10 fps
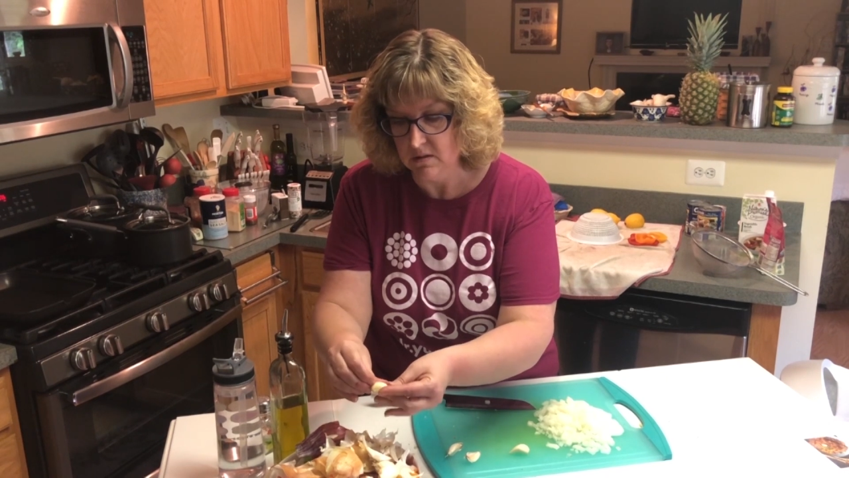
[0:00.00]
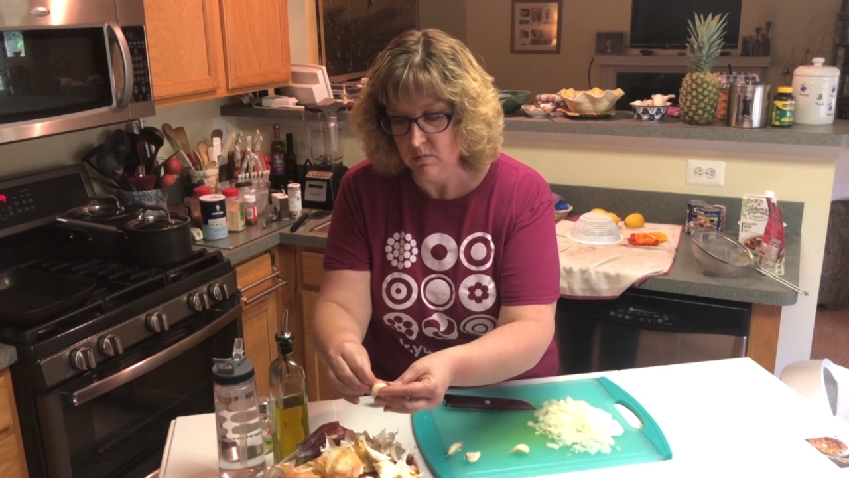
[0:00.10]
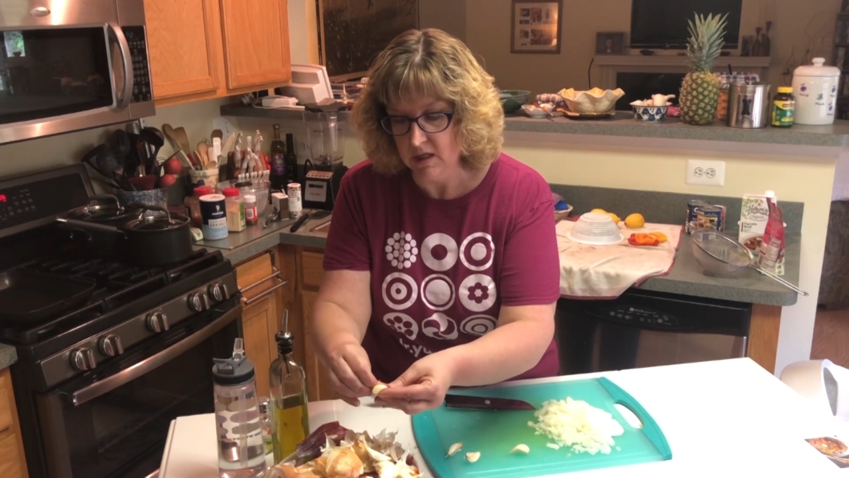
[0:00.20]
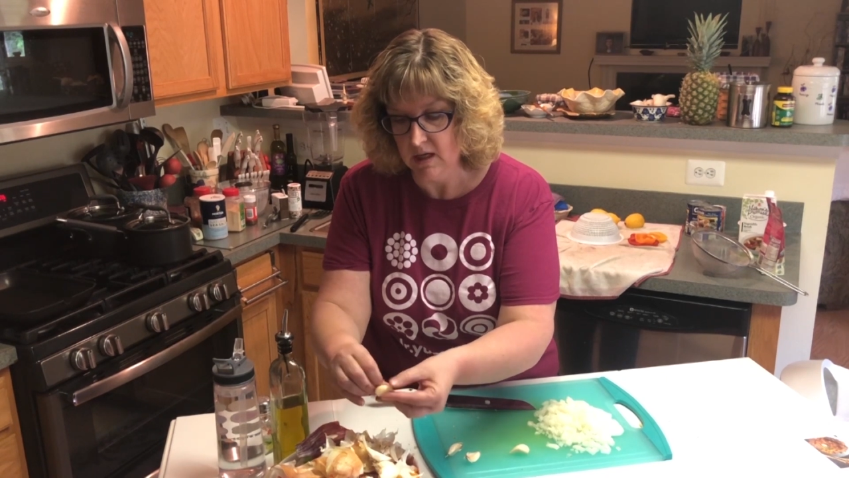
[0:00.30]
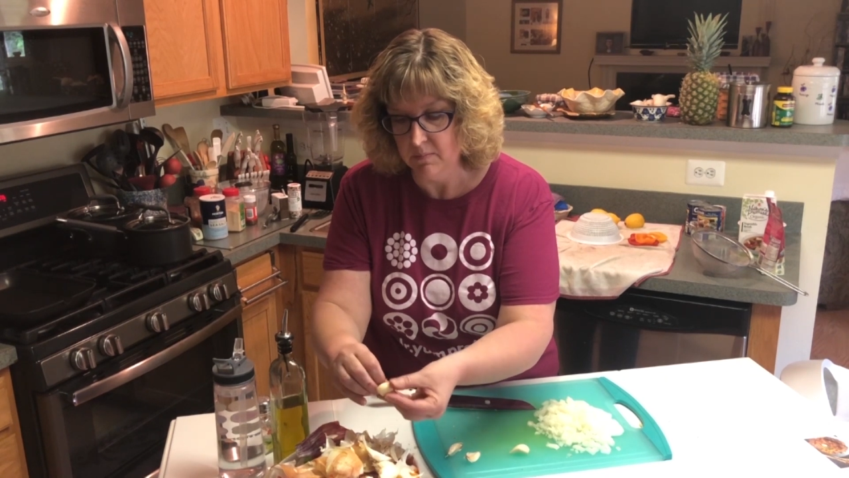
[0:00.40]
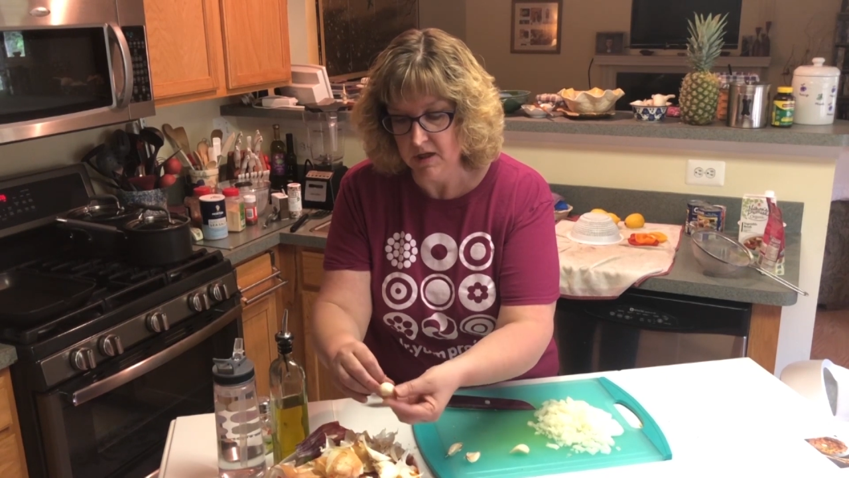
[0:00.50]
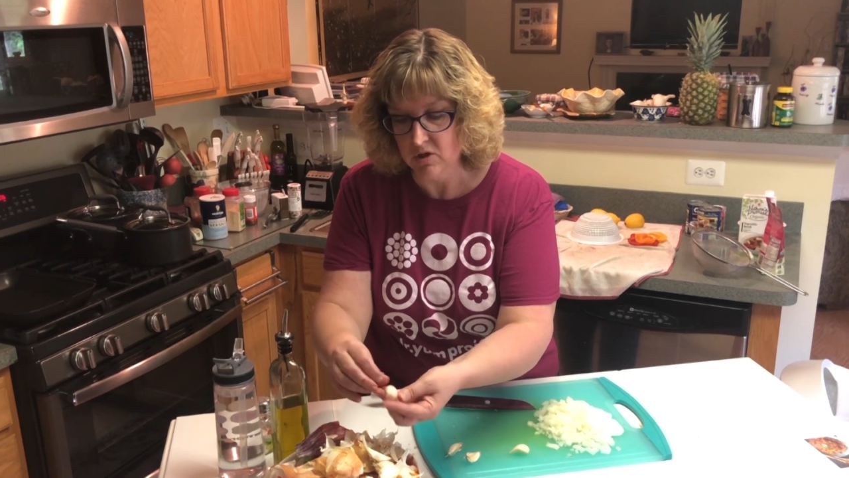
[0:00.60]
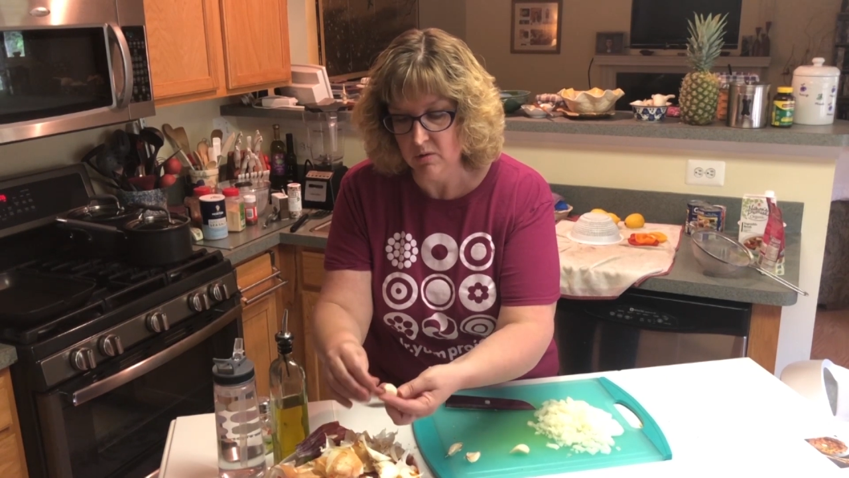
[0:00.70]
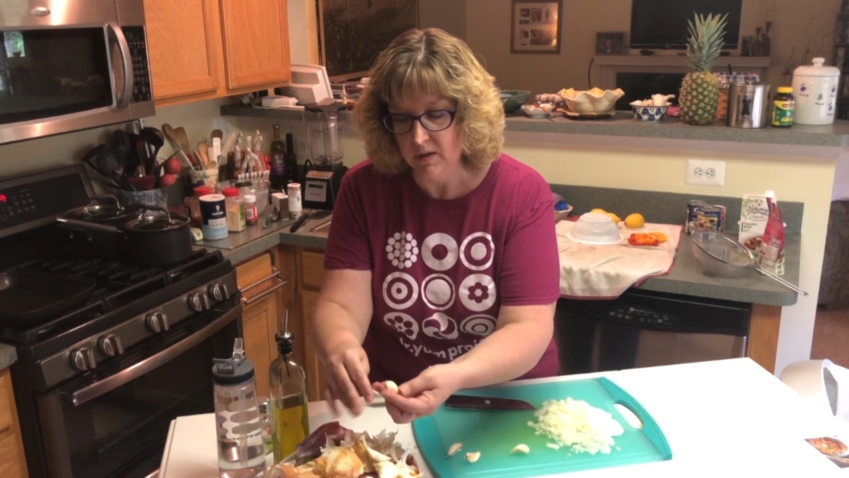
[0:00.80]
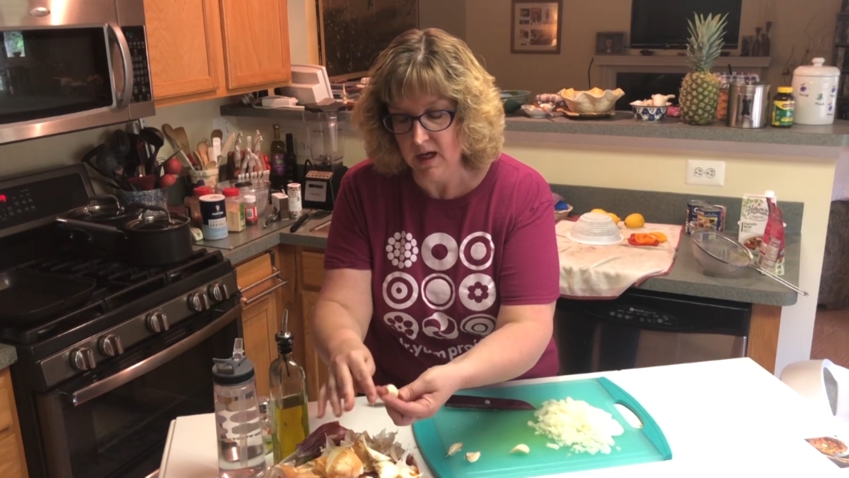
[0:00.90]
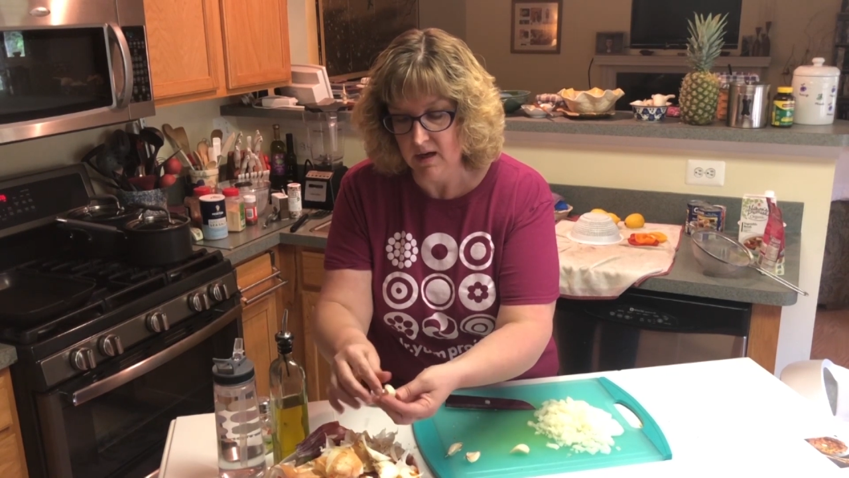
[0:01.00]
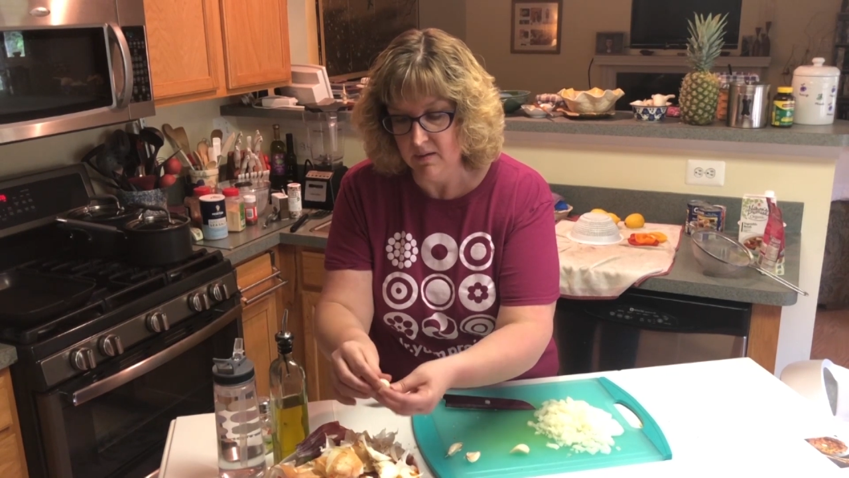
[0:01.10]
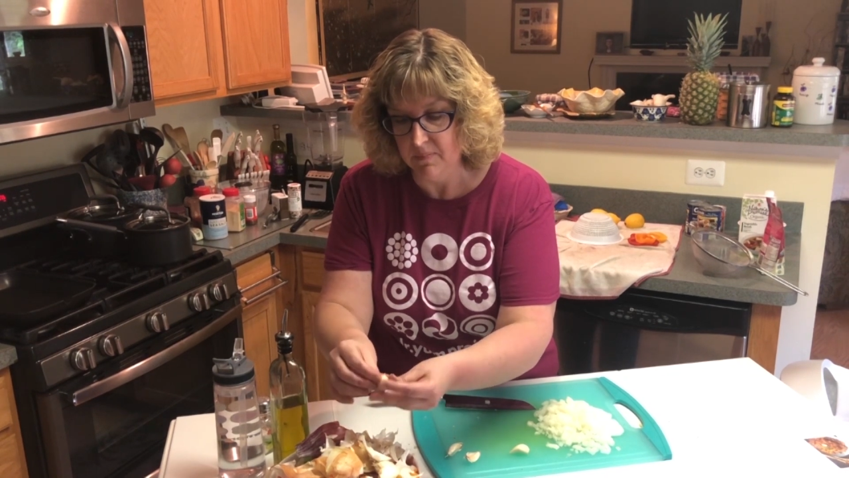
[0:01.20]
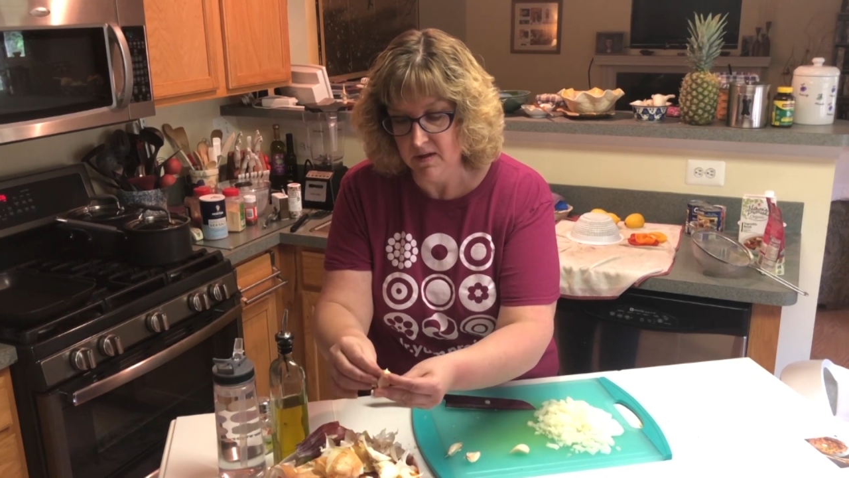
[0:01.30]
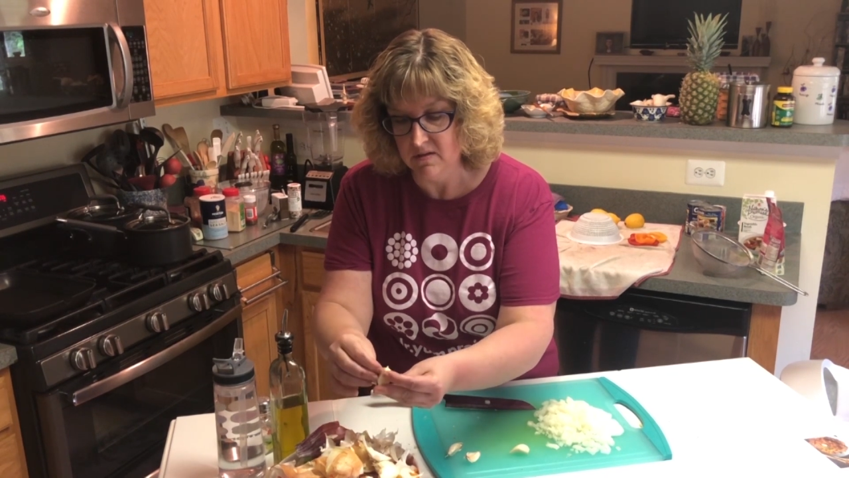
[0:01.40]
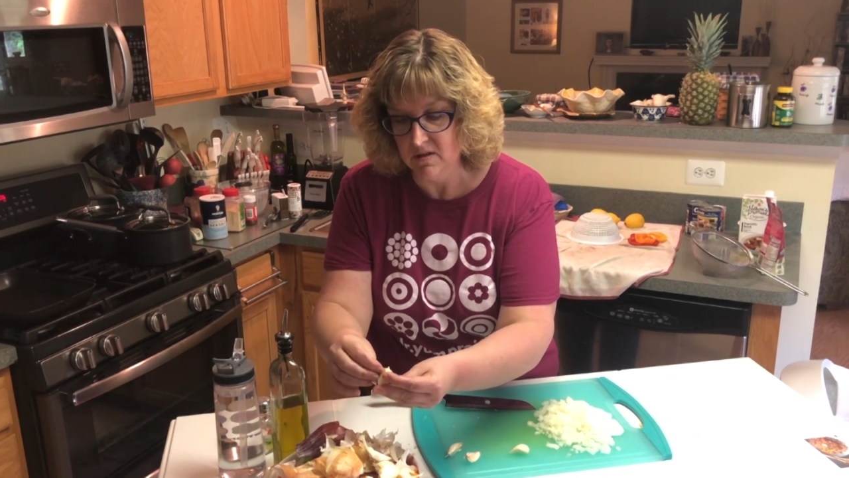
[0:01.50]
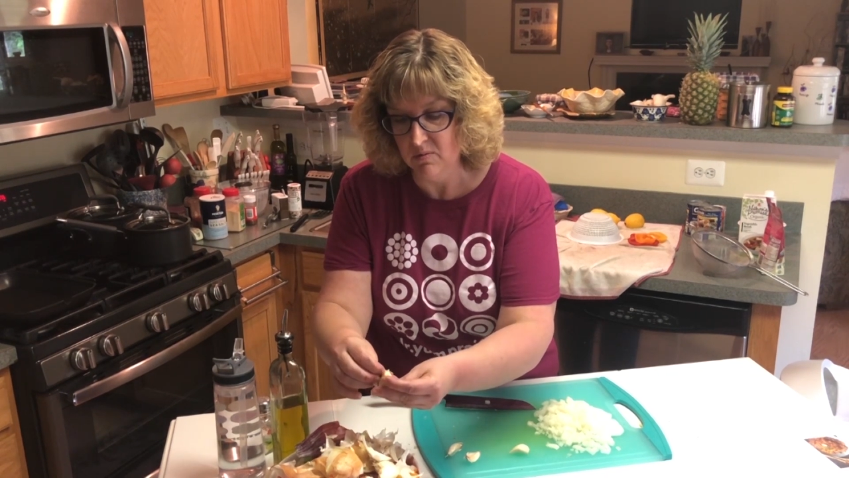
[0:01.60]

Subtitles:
So we had to make sure we got it up onto